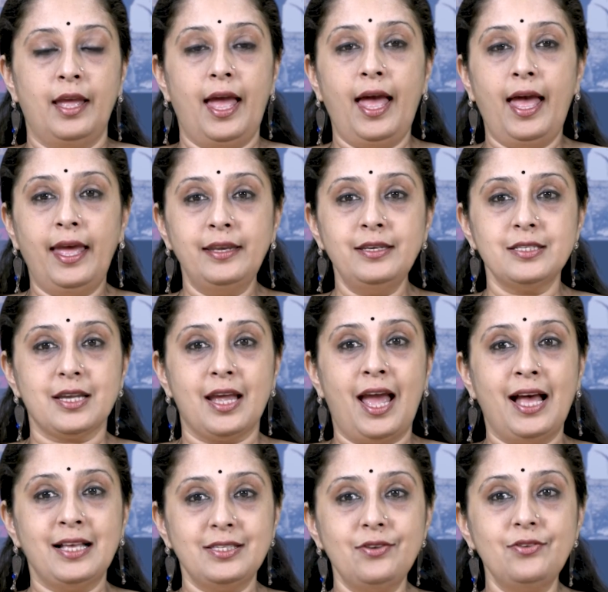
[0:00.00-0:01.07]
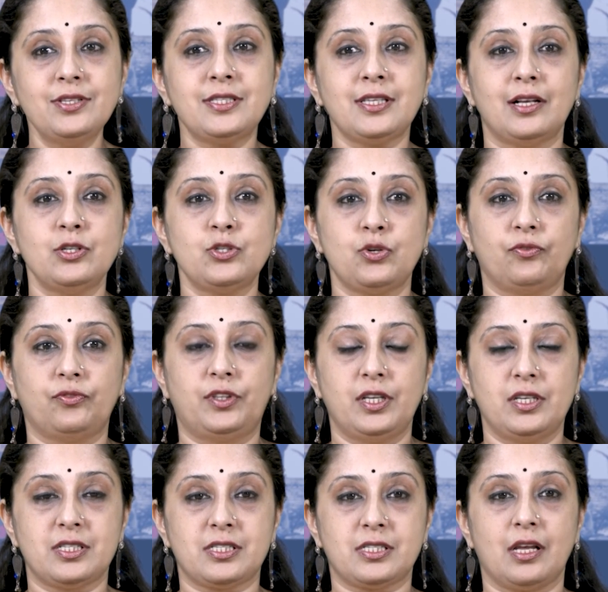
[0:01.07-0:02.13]
and as a result of
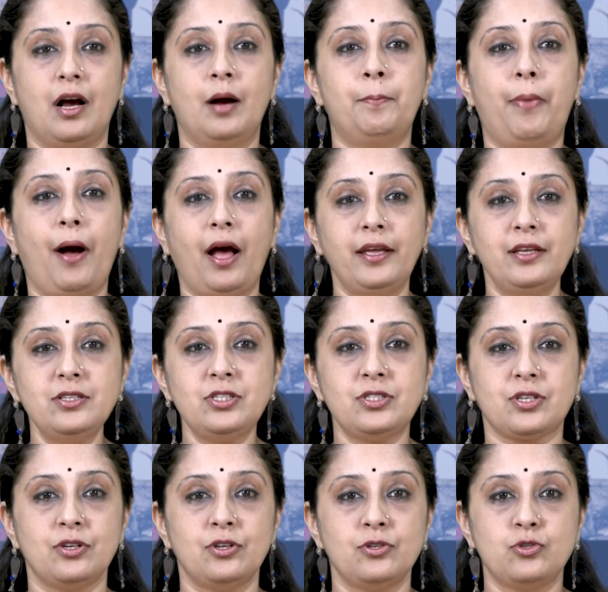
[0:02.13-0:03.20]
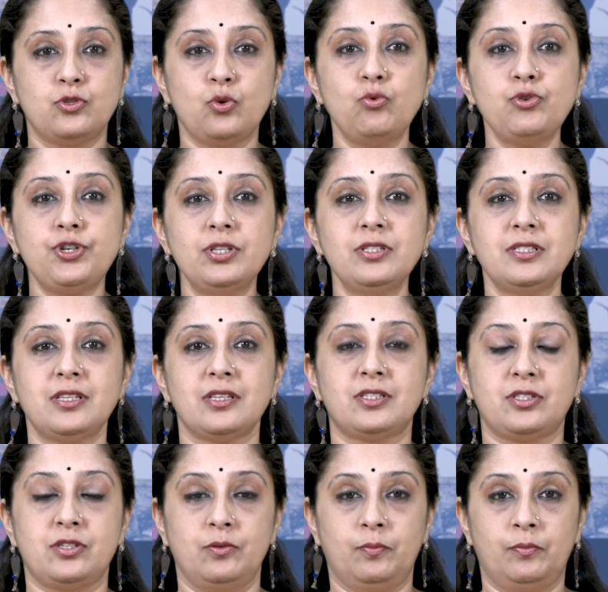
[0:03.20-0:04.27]
this, a biased social
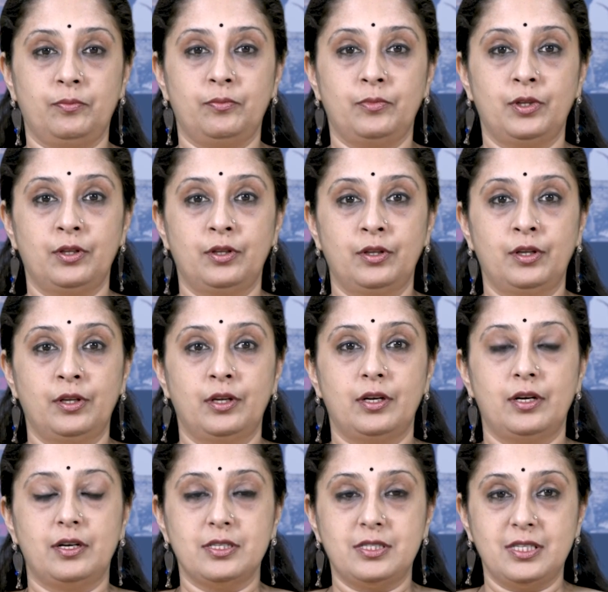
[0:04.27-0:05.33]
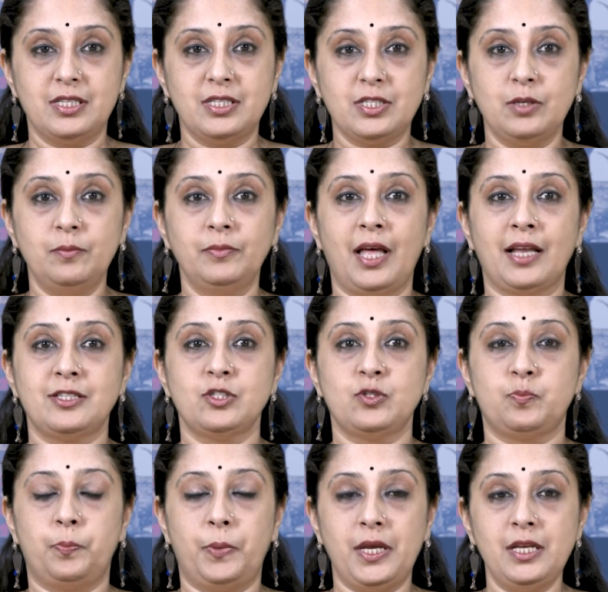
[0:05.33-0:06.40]
system, a system that is
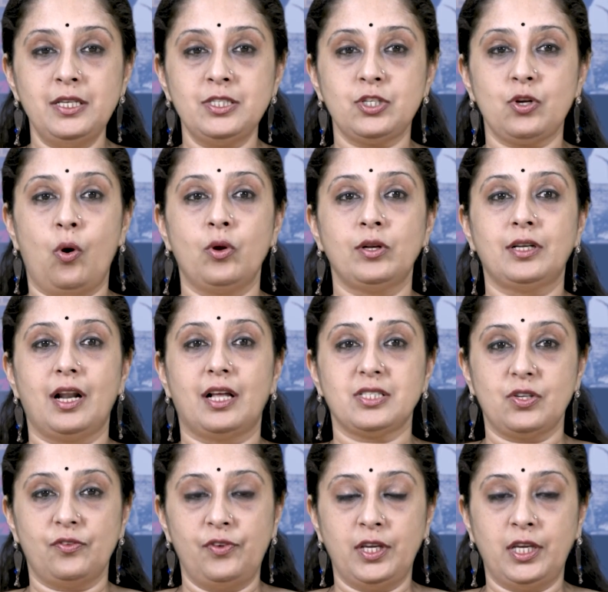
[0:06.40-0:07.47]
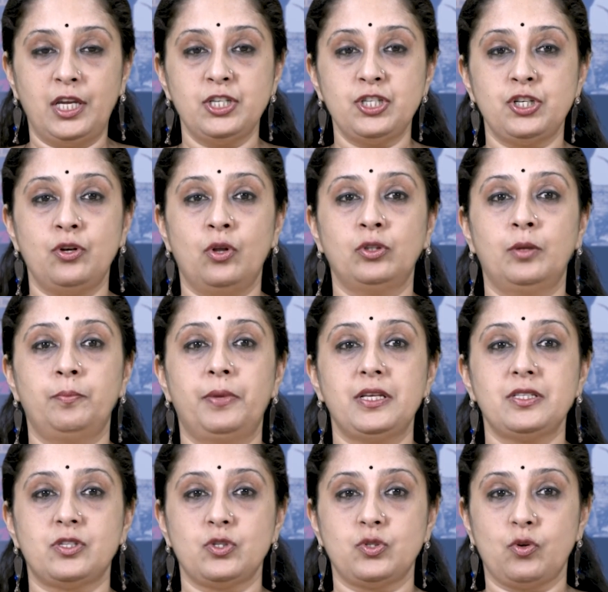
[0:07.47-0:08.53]
based on classification on the
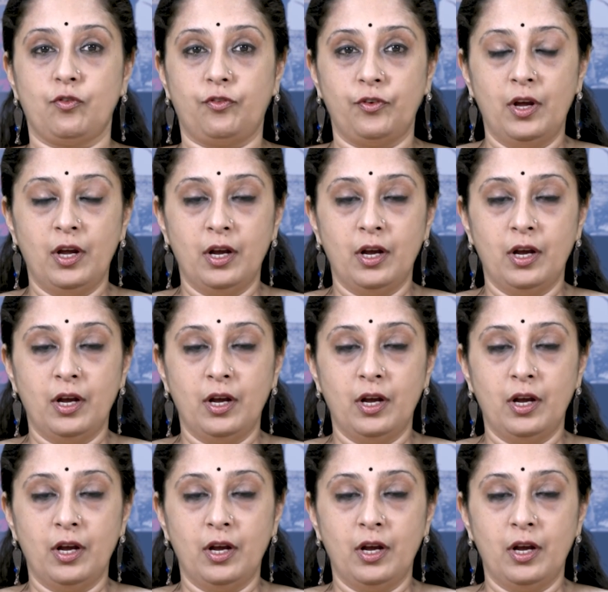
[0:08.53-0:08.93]
basis of